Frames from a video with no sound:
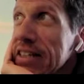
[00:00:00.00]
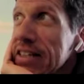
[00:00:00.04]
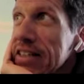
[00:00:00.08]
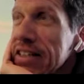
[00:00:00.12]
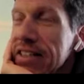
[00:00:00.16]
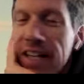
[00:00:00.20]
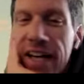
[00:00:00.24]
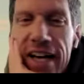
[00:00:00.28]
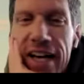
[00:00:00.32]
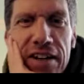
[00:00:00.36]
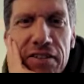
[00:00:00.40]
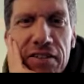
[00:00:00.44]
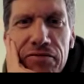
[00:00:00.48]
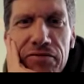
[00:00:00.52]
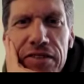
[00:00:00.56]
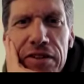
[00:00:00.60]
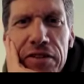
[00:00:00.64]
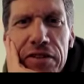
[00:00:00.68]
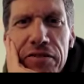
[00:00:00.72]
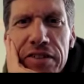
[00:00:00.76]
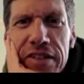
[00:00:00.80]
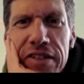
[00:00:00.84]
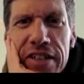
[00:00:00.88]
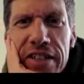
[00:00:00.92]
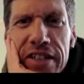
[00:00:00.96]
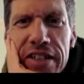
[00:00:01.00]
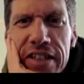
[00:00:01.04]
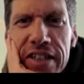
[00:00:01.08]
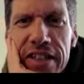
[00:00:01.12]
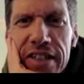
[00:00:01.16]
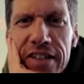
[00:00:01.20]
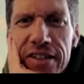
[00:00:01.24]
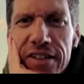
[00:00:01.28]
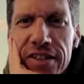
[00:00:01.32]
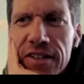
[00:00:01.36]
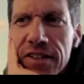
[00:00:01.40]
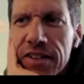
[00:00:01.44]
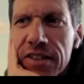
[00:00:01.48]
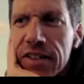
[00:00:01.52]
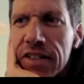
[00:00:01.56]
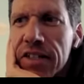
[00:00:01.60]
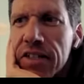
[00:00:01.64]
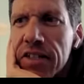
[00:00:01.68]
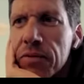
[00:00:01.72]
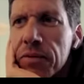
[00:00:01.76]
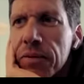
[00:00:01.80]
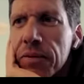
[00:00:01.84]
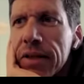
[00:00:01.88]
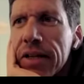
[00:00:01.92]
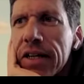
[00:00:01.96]
10, 15 years
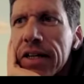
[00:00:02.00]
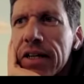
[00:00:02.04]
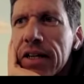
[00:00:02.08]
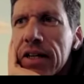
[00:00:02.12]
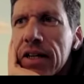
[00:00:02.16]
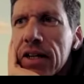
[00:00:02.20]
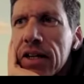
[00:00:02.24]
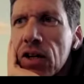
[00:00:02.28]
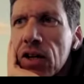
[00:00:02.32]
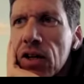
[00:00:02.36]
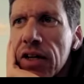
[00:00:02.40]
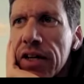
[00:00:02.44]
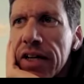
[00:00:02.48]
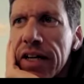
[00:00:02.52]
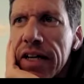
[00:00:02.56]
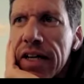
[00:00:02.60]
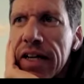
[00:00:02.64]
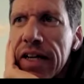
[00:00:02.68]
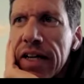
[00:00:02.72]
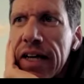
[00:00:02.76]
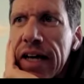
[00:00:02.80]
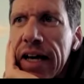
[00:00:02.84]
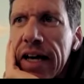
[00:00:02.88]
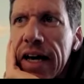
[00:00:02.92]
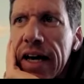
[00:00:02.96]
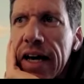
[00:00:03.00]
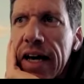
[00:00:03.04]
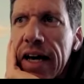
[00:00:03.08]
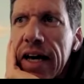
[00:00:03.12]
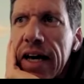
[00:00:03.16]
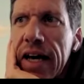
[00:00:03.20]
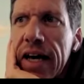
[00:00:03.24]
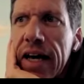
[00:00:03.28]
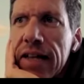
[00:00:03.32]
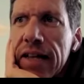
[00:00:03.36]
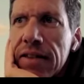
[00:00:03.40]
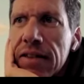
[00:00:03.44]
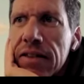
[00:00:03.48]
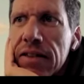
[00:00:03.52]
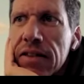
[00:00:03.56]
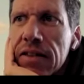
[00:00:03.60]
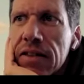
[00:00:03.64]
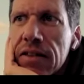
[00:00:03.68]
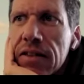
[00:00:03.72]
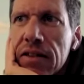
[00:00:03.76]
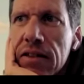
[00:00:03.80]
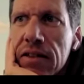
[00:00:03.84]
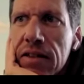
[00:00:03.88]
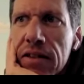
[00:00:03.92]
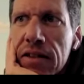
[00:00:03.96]
is really looking at
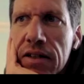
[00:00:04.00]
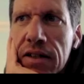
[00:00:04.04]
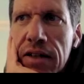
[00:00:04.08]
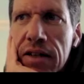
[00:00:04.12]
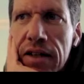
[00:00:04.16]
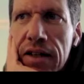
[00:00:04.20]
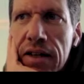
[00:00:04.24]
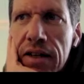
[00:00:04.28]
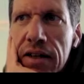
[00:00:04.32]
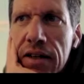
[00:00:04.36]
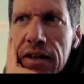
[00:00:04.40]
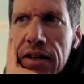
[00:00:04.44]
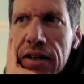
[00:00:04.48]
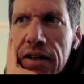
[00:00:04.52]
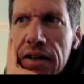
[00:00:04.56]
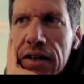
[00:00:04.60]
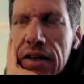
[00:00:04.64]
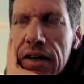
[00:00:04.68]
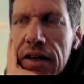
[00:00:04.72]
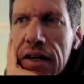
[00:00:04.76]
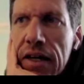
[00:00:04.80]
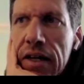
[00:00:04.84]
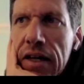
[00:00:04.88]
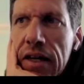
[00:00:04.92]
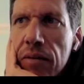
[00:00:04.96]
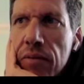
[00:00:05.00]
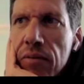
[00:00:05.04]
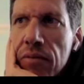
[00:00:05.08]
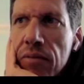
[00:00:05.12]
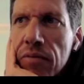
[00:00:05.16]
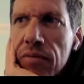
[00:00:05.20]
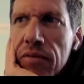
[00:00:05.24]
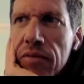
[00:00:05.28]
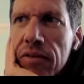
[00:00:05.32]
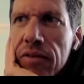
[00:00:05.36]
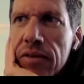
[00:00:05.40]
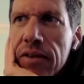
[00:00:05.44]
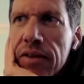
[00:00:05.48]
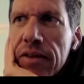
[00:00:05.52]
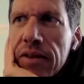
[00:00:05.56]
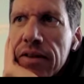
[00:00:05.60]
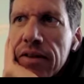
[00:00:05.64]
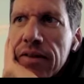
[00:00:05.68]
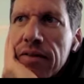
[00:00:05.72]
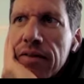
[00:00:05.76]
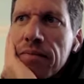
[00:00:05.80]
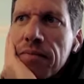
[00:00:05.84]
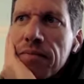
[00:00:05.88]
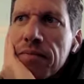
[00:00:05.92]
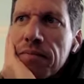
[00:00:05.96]
the
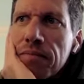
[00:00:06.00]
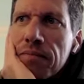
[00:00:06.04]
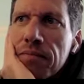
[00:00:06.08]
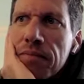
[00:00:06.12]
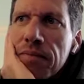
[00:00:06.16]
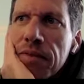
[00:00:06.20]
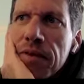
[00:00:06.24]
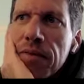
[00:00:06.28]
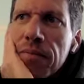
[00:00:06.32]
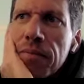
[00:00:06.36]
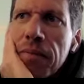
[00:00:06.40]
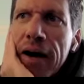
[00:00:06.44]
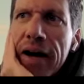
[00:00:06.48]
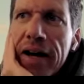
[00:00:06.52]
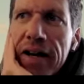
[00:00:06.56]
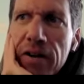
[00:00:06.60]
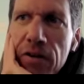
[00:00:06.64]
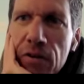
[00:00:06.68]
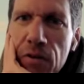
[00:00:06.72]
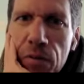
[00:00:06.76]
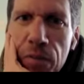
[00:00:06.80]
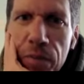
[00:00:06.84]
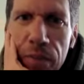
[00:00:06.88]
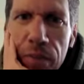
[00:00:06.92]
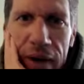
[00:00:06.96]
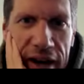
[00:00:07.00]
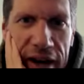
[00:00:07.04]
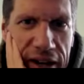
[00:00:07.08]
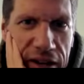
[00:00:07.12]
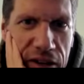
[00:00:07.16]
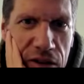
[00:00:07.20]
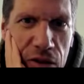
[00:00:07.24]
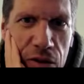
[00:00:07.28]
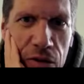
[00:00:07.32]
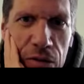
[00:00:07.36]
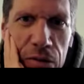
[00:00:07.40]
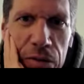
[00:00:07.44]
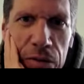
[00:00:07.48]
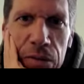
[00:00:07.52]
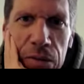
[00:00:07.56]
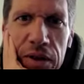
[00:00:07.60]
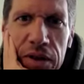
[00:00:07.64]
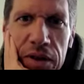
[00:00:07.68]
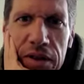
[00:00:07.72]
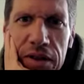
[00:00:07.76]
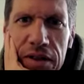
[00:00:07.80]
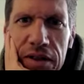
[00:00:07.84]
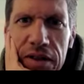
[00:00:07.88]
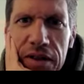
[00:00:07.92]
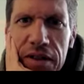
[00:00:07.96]
microbiome,
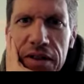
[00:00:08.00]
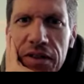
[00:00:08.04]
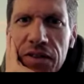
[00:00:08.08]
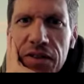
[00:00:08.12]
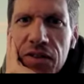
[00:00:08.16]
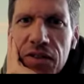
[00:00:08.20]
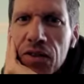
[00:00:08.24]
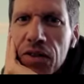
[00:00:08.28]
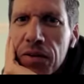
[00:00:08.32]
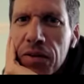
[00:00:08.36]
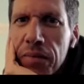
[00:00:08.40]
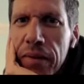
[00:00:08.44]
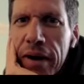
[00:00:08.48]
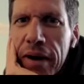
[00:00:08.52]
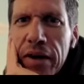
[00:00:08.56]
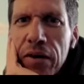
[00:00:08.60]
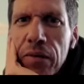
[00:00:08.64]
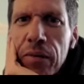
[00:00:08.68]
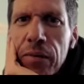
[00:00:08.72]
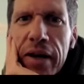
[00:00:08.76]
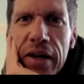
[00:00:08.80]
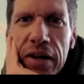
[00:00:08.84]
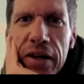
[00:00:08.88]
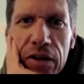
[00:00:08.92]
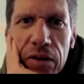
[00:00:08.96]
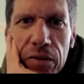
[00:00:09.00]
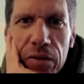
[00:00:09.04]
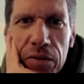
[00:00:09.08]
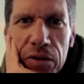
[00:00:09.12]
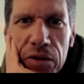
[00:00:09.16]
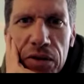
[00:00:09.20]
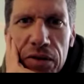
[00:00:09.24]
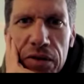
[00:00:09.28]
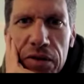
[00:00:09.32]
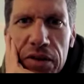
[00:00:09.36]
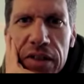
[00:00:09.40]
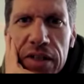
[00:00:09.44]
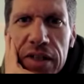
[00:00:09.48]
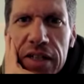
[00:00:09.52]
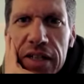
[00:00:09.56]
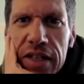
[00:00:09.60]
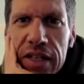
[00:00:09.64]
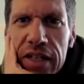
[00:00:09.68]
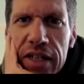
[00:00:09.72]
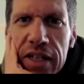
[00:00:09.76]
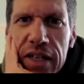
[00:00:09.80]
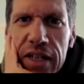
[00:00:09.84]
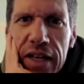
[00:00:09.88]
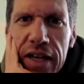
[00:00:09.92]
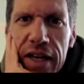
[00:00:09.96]
so the microbiome
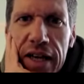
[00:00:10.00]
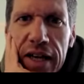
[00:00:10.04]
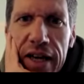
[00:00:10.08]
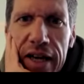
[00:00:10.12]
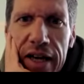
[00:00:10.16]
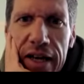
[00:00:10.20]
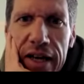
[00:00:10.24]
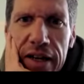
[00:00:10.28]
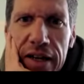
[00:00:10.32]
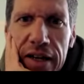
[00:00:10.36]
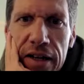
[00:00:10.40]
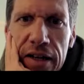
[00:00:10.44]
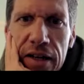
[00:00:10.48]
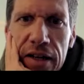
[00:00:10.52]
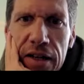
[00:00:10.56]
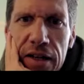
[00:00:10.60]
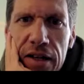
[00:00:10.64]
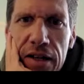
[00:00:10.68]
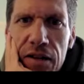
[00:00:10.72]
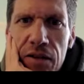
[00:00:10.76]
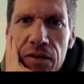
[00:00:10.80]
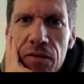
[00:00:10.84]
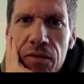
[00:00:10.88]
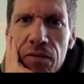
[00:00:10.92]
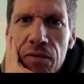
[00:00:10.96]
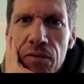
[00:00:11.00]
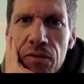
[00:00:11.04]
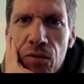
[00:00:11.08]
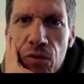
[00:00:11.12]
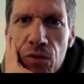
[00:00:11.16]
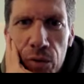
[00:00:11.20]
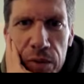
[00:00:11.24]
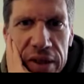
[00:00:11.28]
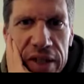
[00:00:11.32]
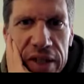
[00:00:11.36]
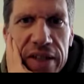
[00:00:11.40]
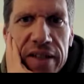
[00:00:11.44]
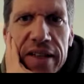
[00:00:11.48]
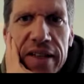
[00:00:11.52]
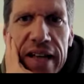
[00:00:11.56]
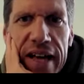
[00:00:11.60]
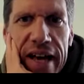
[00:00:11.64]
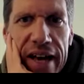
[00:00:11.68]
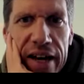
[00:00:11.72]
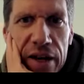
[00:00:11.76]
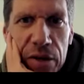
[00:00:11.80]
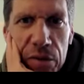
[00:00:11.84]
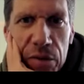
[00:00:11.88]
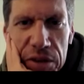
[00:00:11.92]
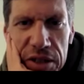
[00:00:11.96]
community in ruminant
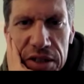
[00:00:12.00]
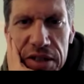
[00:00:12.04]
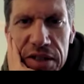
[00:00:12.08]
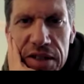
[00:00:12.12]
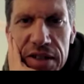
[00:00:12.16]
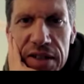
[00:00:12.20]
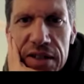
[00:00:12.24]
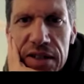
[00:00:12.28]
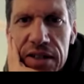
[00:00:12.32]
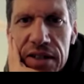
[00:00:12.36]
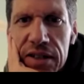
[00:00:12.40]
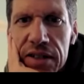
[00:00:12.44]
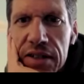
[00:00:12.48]
animals.